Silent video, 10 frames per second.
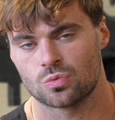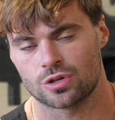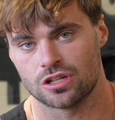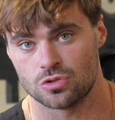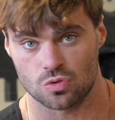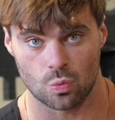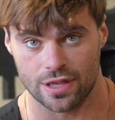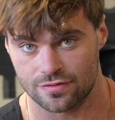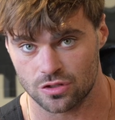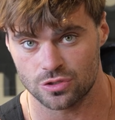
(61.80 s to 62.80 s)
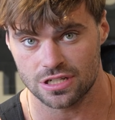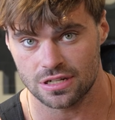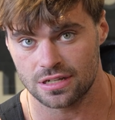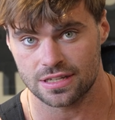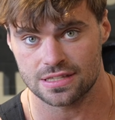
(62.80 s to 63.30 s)
we're gonna use wave
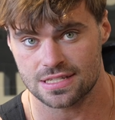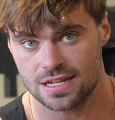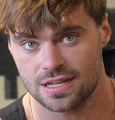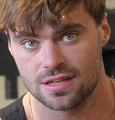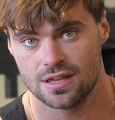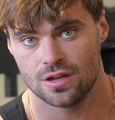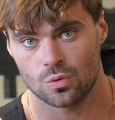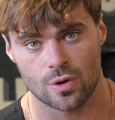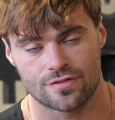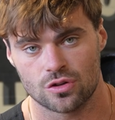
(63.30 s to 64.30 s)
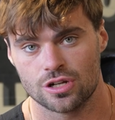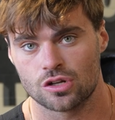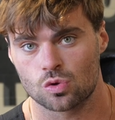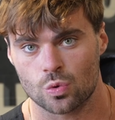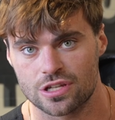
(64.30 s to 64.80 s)
loading again today. Wave
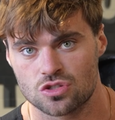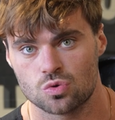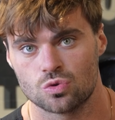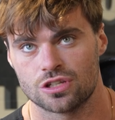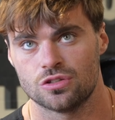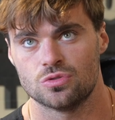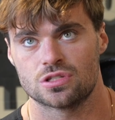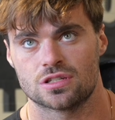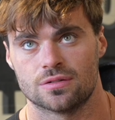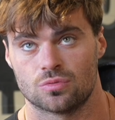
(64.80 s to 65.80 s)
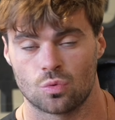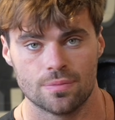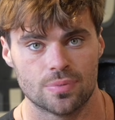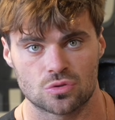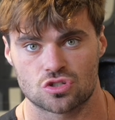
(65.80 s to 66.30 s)
loading, great tool to use to
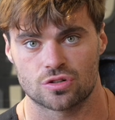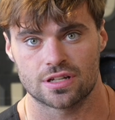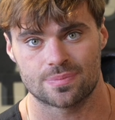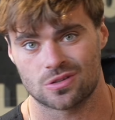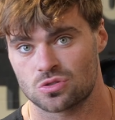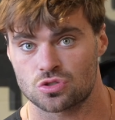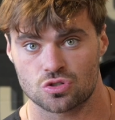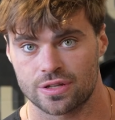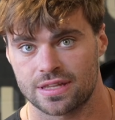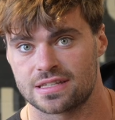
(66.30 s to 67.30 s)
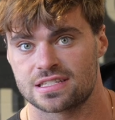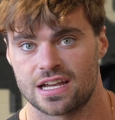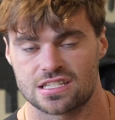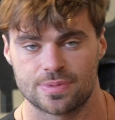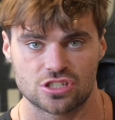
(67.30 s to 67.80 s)
one, build strength, but also strength and
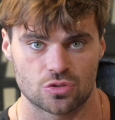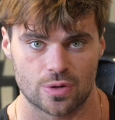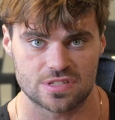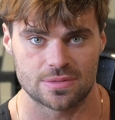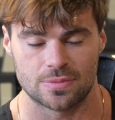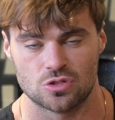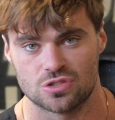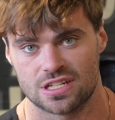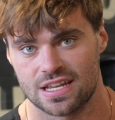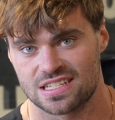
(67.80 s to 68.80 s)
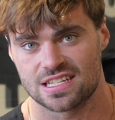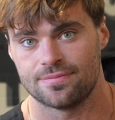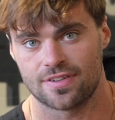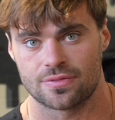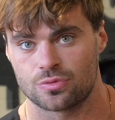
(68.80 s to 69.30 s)
size, especially the rep scheme I'm doing today,
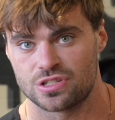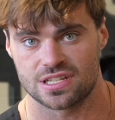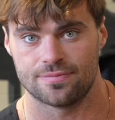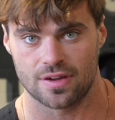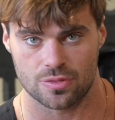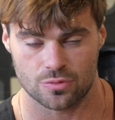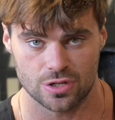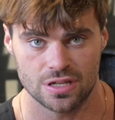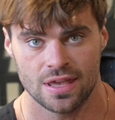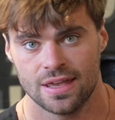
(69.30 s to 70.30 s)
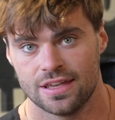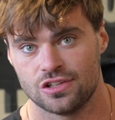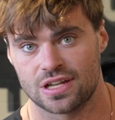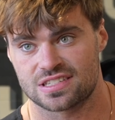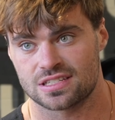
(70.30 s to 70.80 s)
753, 753.
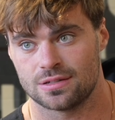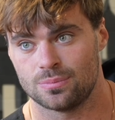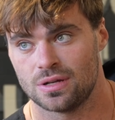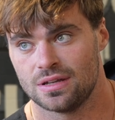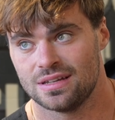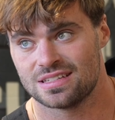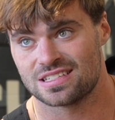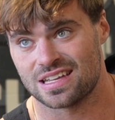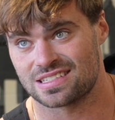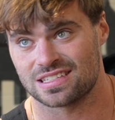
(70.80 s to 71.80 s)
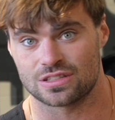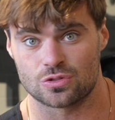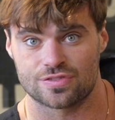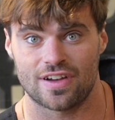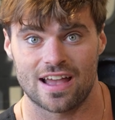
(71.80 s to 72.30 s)
You got some sets like
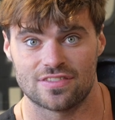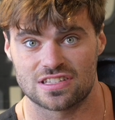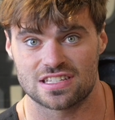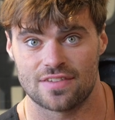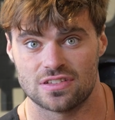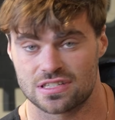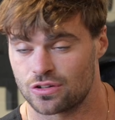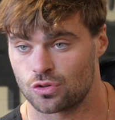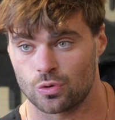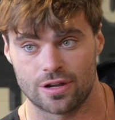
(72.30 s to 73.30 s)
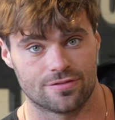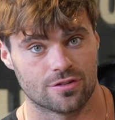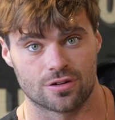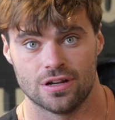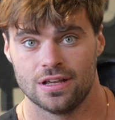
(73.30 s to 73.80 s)
those 5 and 7s that are great
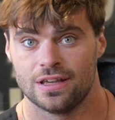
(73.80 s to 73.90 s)
for